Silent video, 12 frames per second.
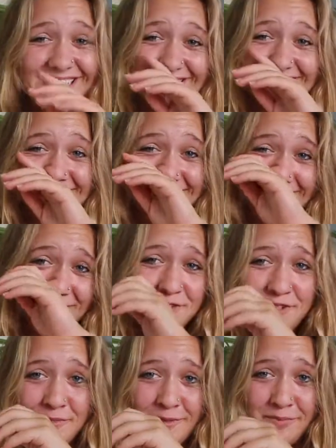That's not
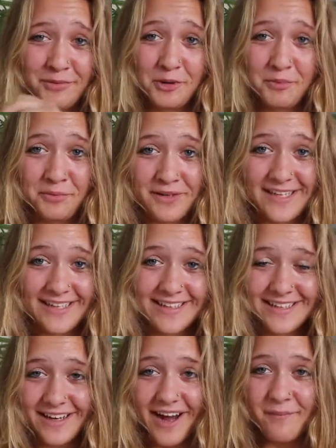YouTube
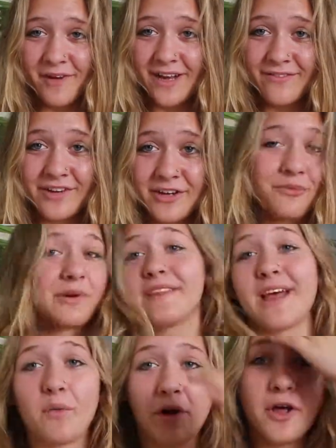appropriate. I'm not even gonna
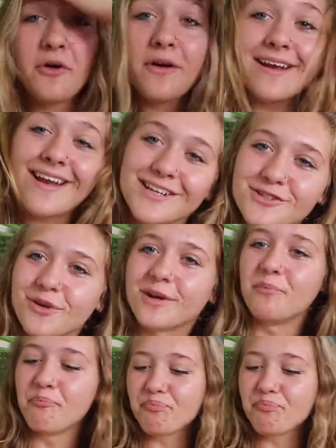read that one. Okay, next one.